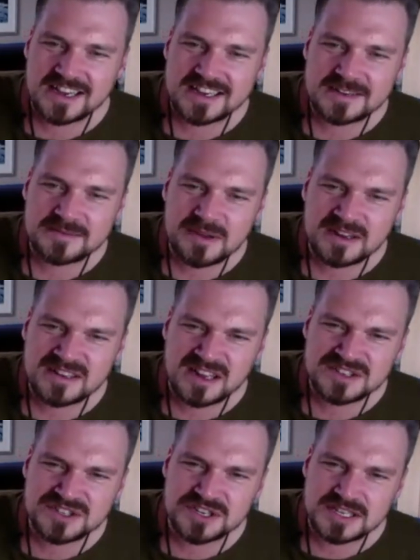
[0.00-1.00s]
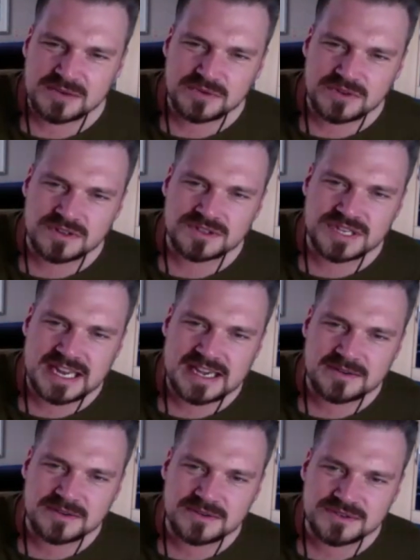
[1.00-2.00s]
I certainly wouldn't say
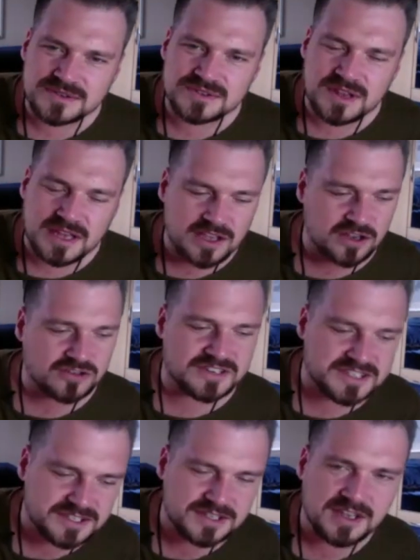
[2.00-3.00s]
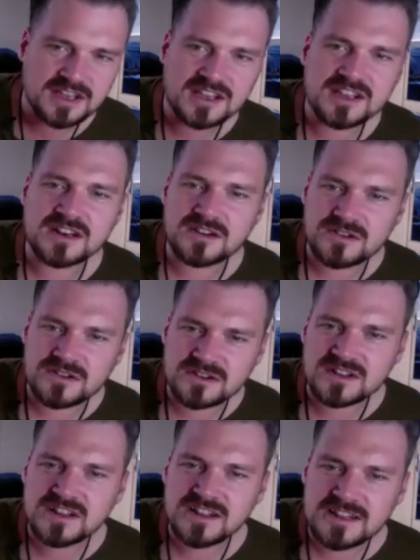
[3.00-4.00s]
I was like Christian,
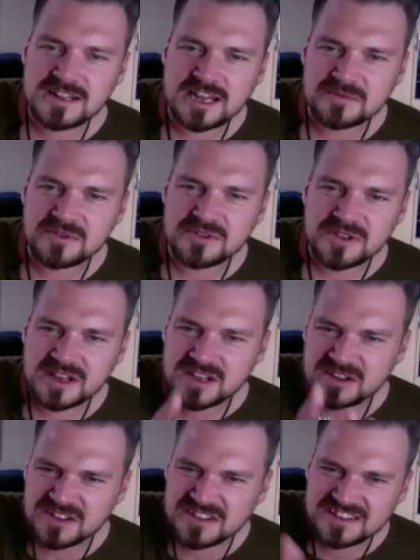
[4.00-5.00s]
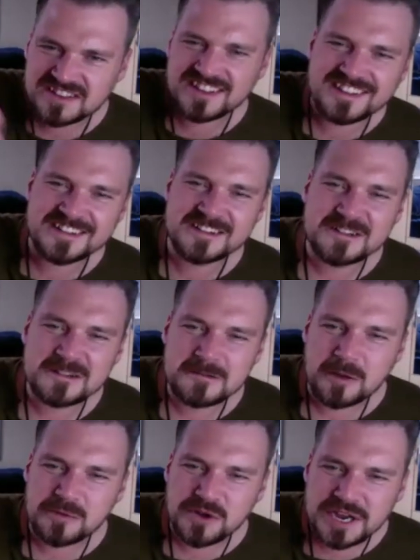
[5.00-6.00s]
or I'm
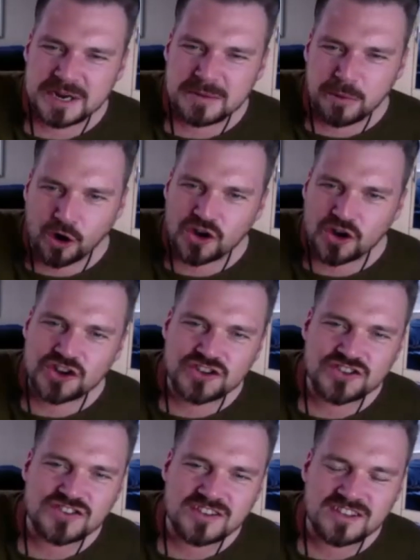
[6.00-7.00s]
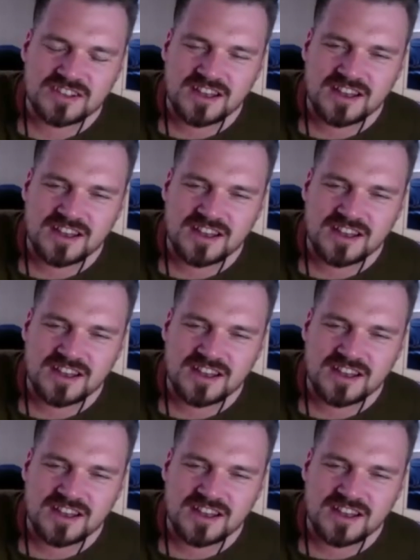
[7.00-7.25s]
not in a box,